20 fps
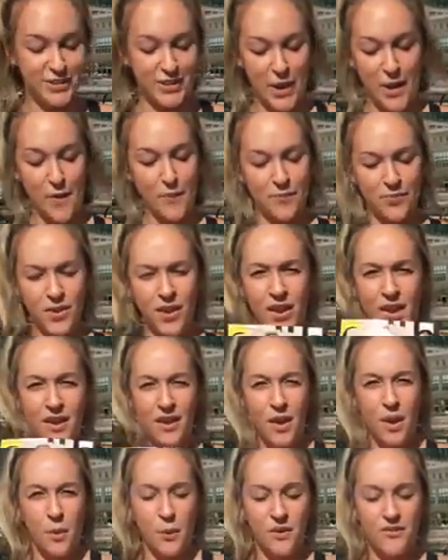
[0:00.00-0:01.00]
So
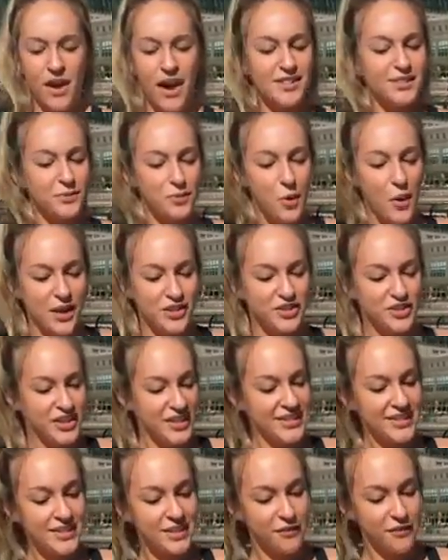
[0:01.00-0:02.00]
we've got some
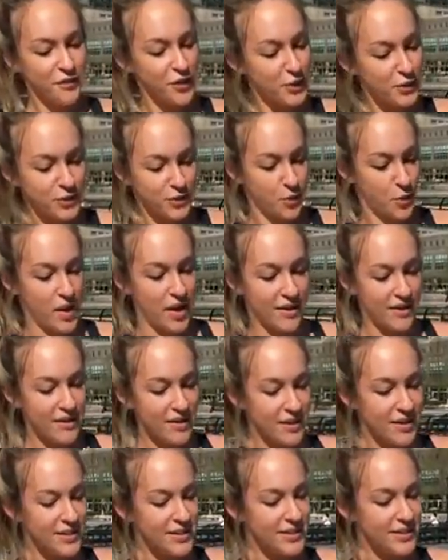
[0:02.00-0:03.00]
questions. The first
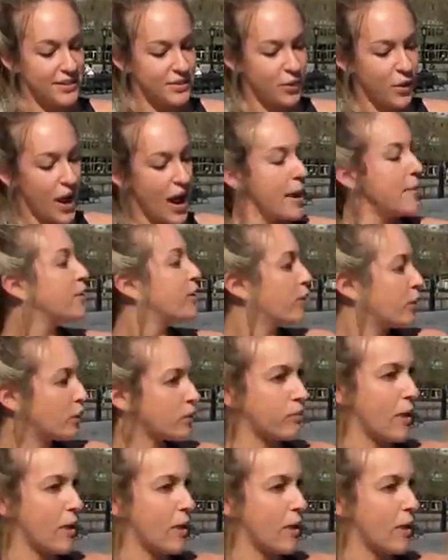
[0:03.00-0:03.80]
one, describe your